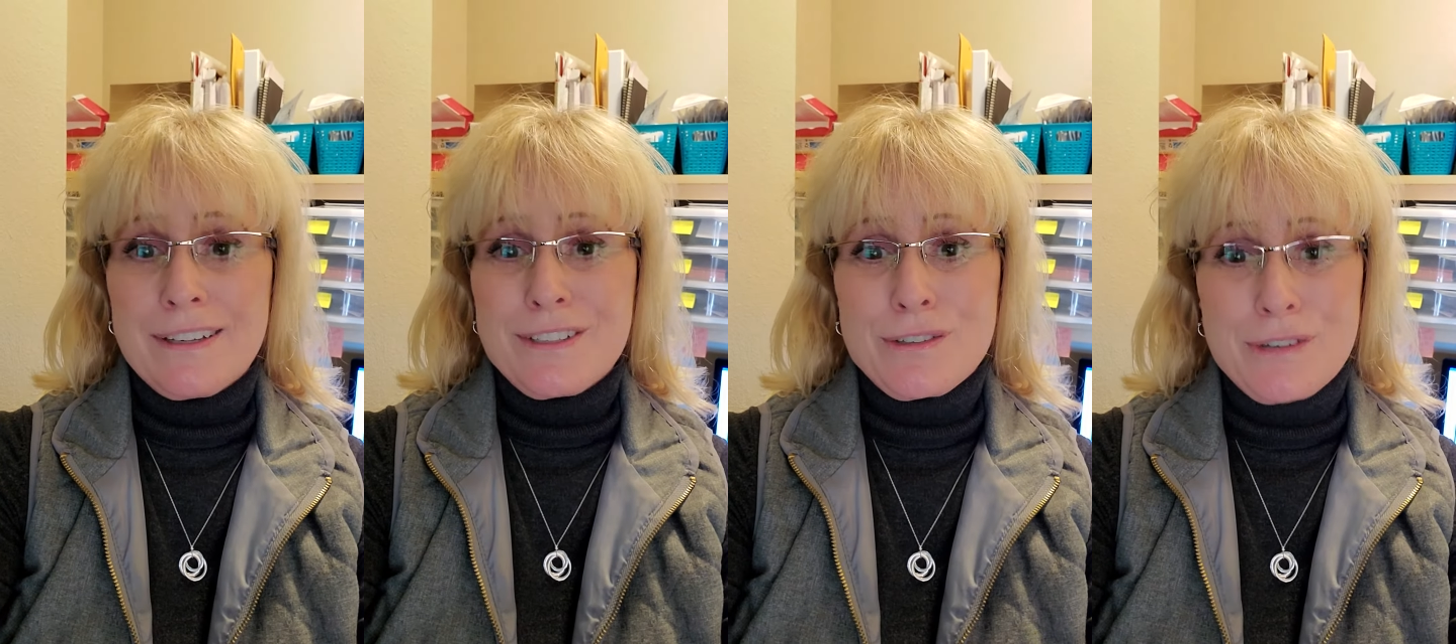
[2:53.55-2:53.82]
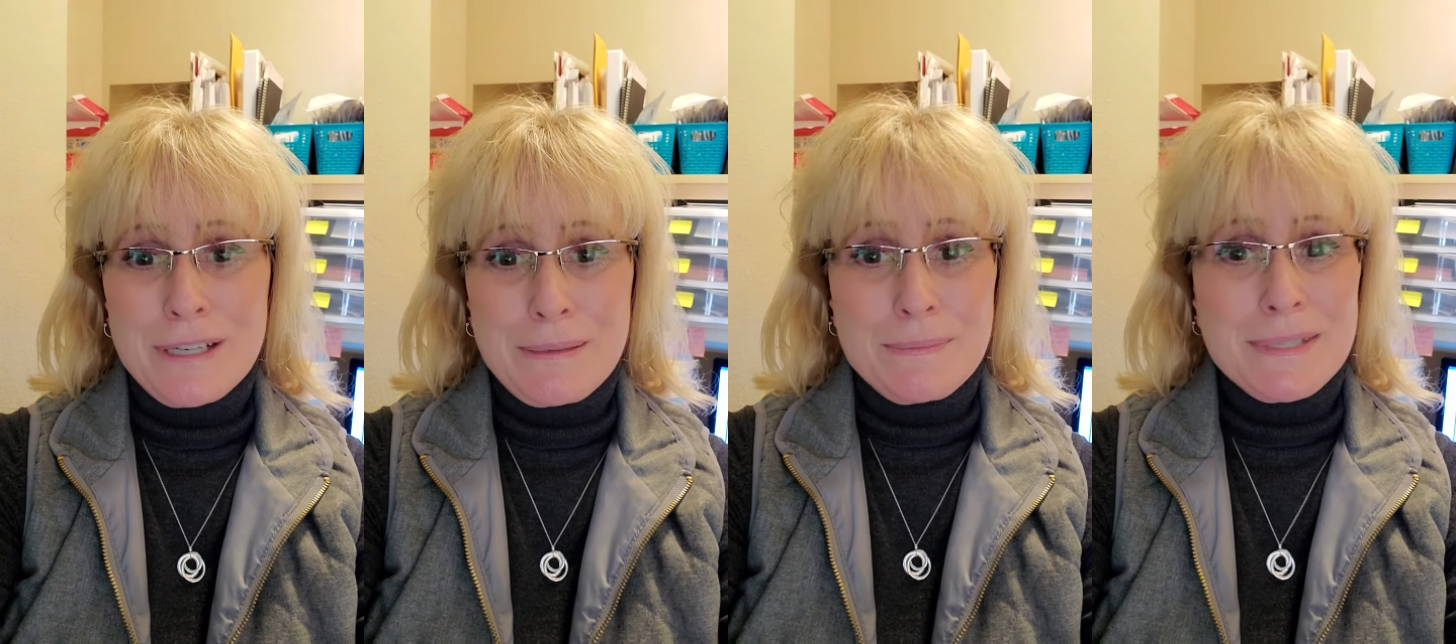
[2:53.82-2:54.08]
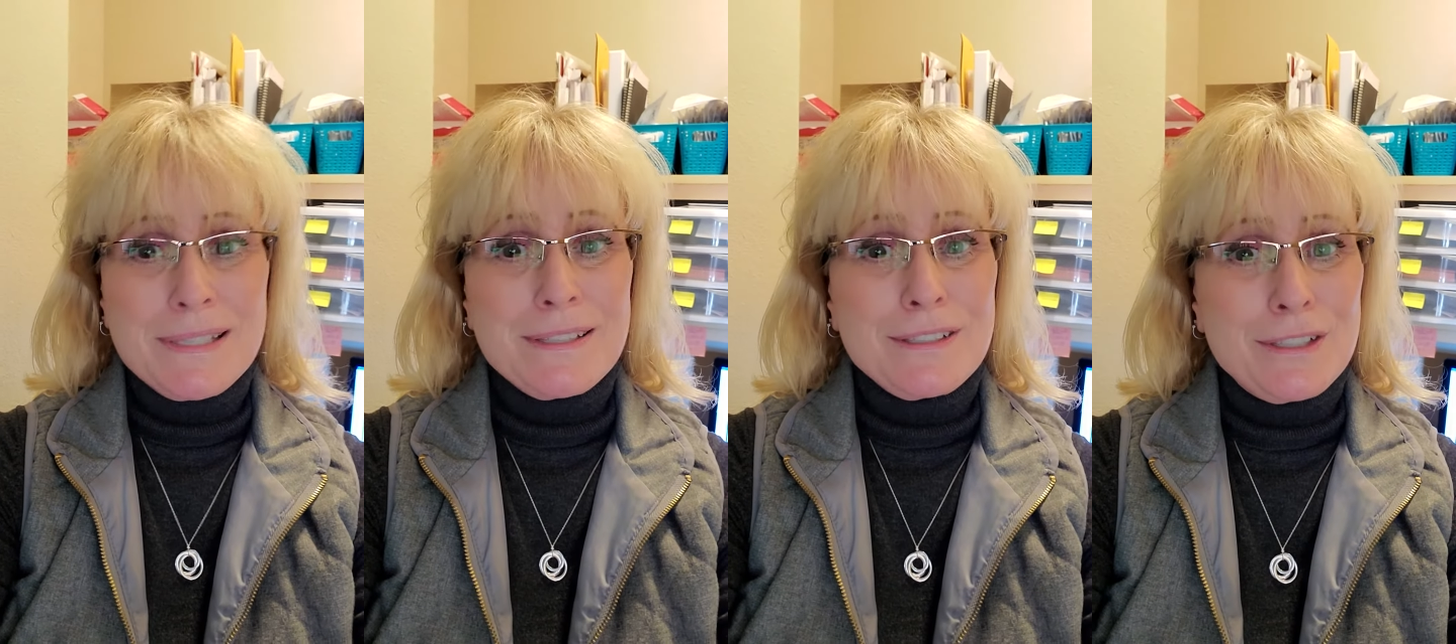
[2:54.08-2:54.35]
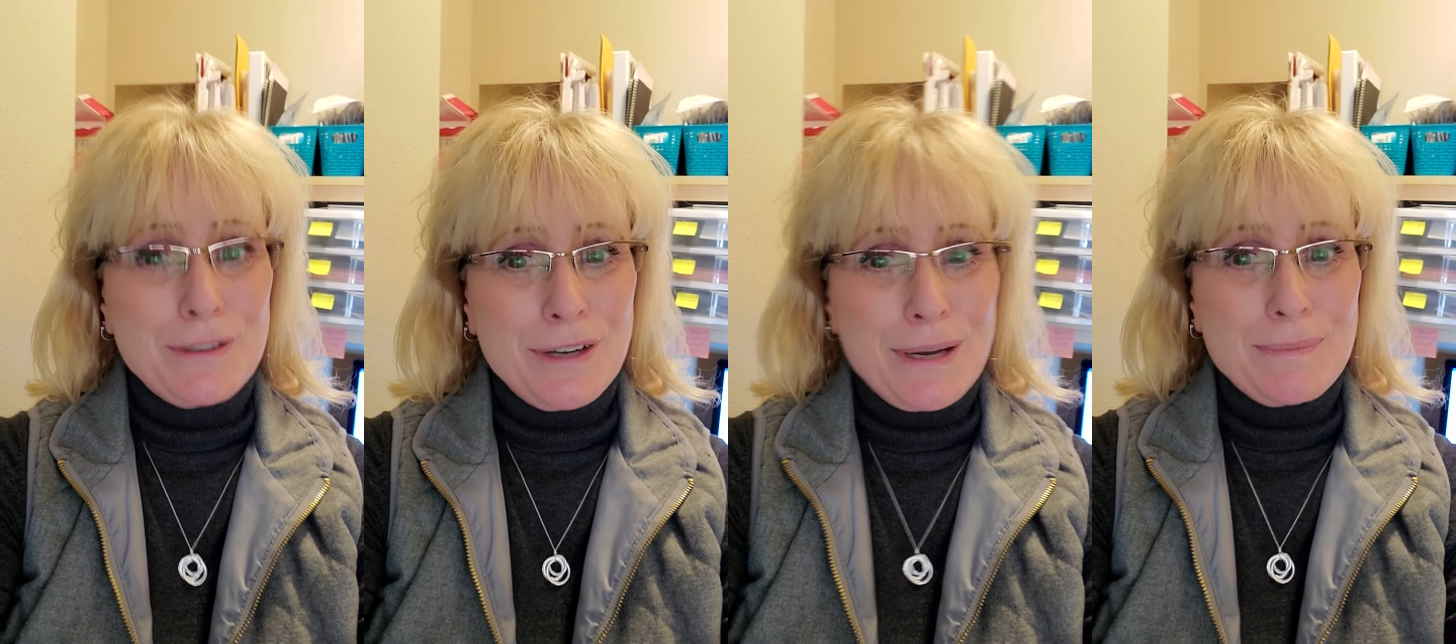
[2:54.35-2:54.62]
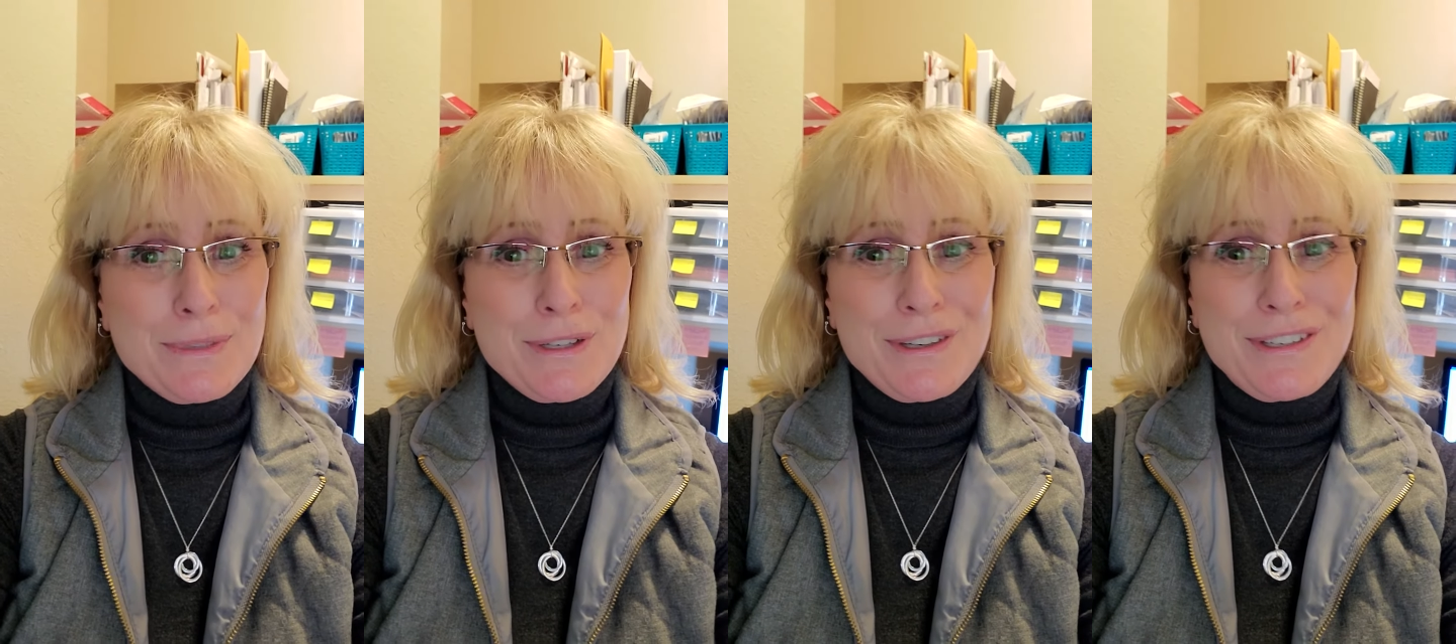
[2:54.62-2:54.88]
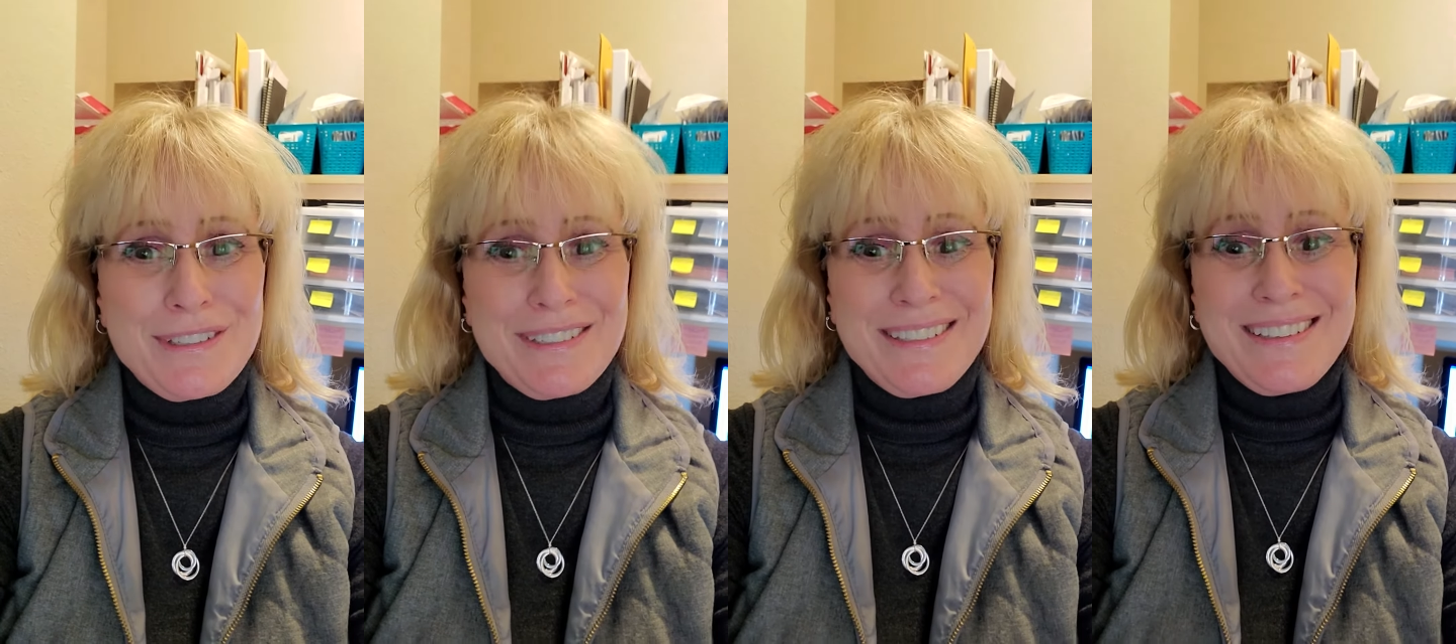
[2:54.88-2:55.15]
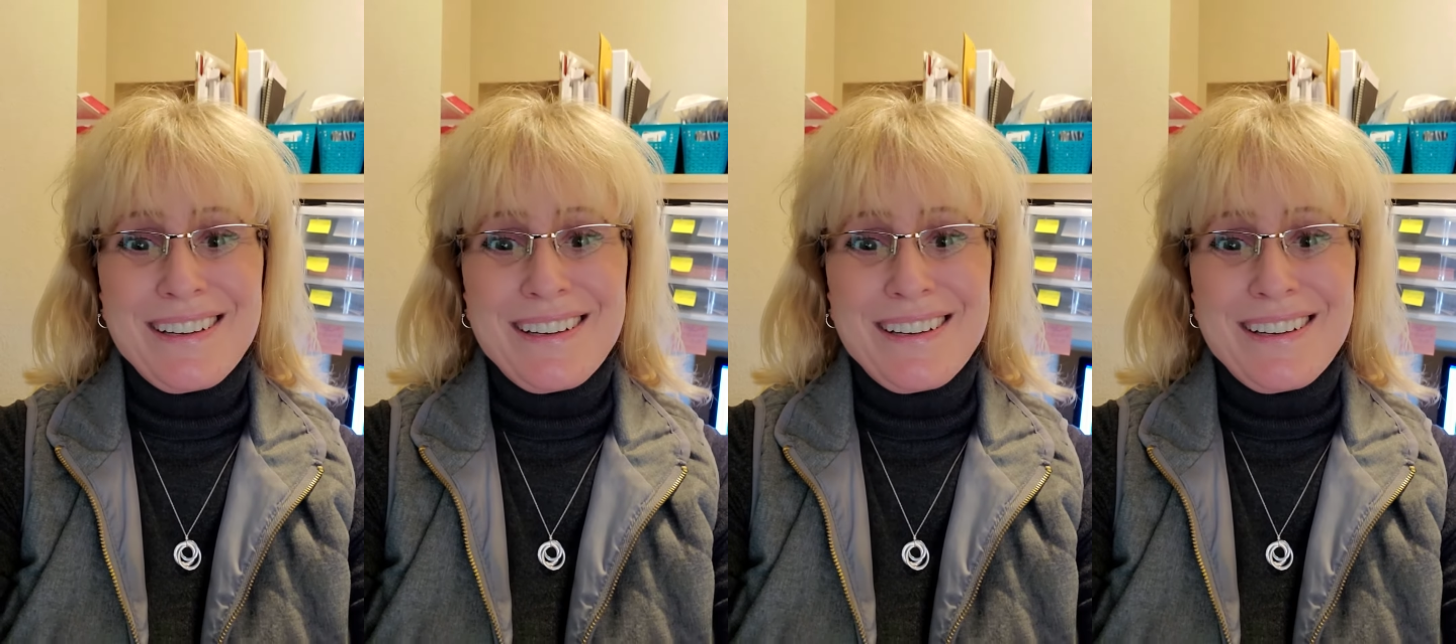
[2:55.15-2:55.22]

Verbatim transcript: dreams do come true.